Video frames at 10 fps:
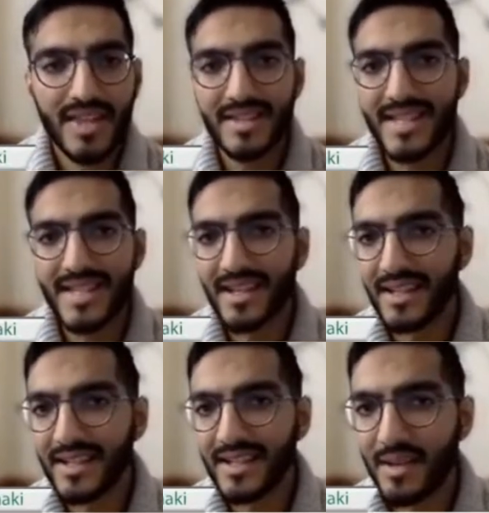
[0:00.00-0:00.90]
Then the
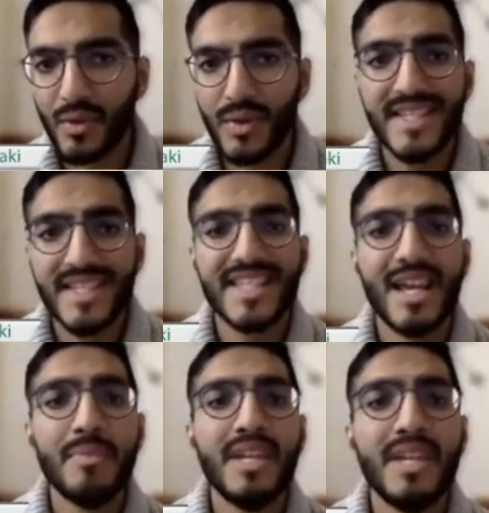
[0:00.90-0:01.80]
second example was
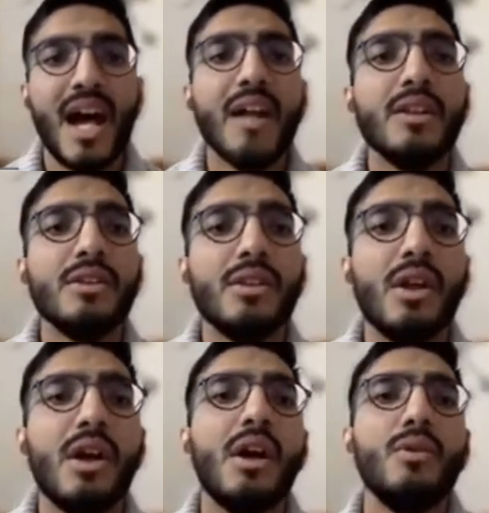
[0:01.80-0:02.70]
Sami
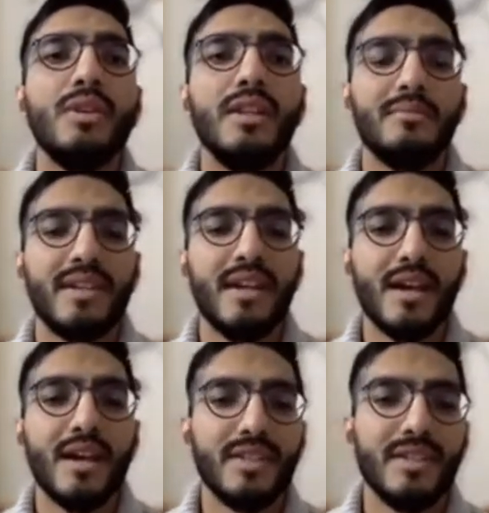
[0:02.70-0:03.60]
Allahu
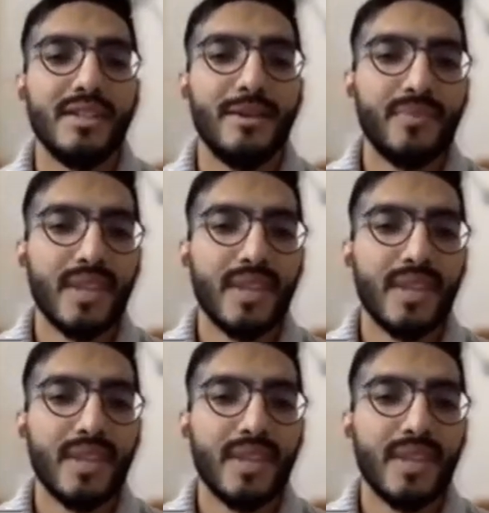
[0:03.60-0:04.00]
liman hamida.